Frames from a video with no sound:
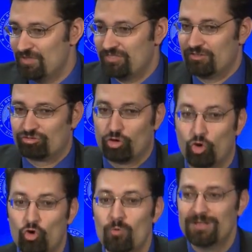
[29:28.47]
These are
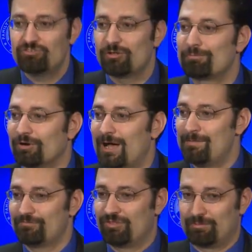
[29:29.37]
always the
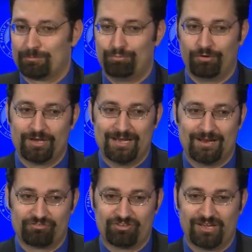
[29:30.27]
problems that we're pointing out.
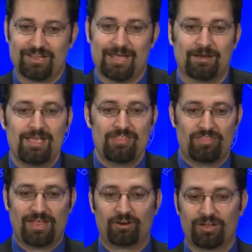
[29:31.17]
I'll say it again.
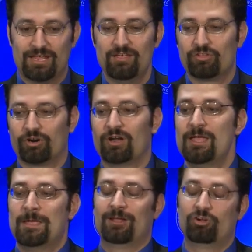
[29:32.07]
They are either
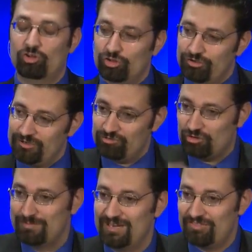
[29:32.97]
including too
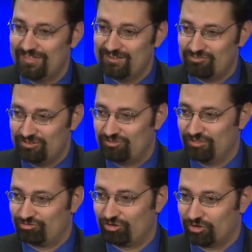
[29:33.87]
many things into the
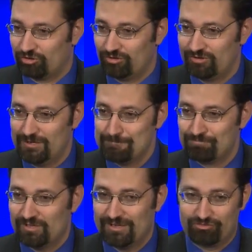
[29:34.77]
circle,
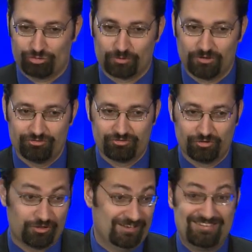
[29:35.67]
like squirrels, or
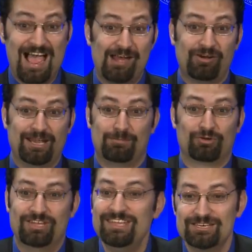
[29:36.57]
the entire animal
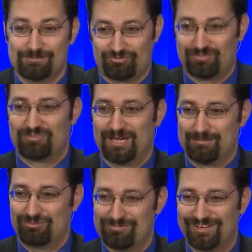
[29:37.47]
kingdom
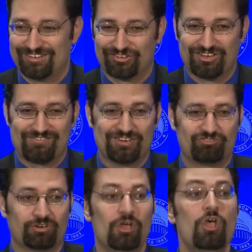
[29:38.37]
sometimes, depending on their
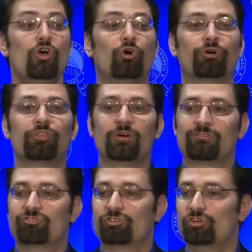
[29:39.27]
definition, or they're
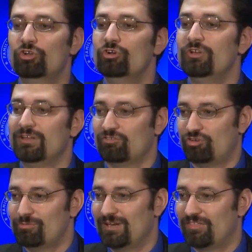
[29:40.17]
excluding too
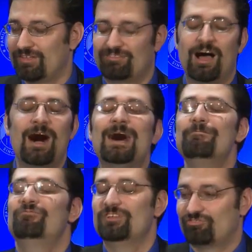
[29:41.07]
many things that
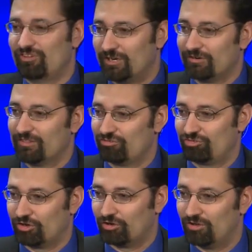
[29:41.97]
obviously are in the
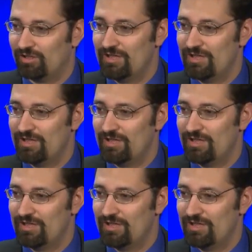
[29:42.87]
circle,